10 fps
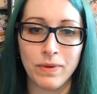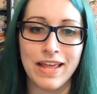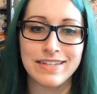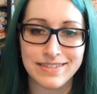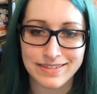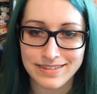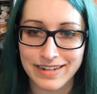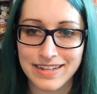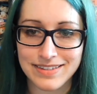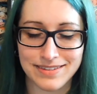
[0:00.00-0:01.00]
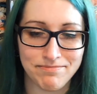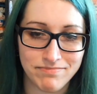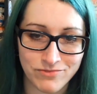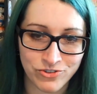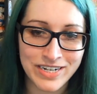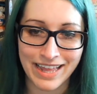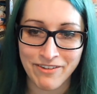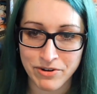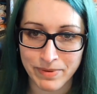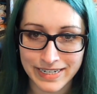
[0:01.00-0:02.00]
Let's treat
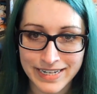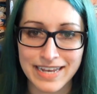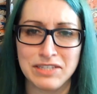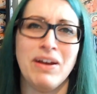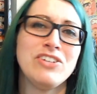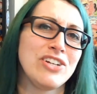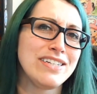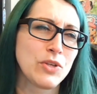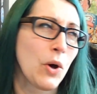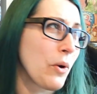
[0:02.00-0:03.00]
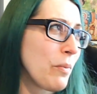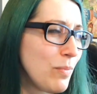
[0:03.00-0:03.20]
everybody, especially Zoro.